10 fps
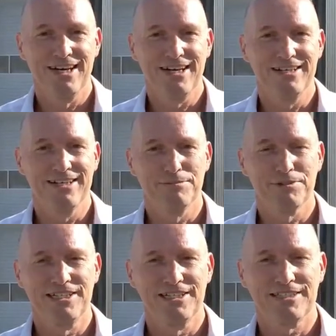Hi,
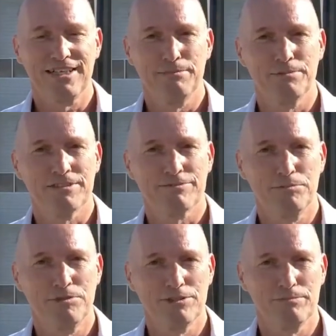I'm René Schepens
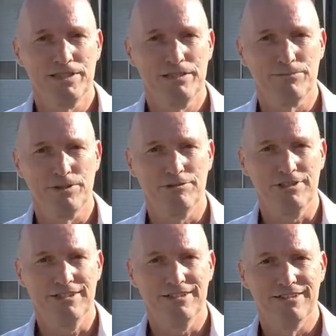from European
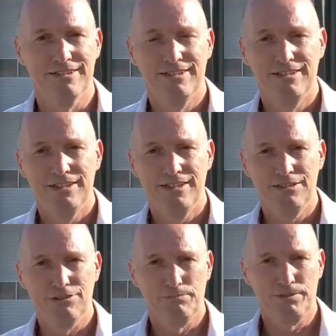Protein.
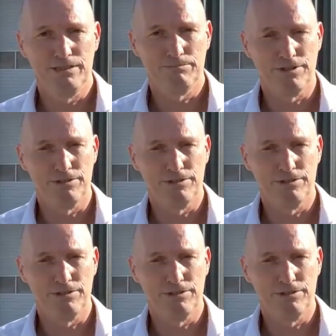In European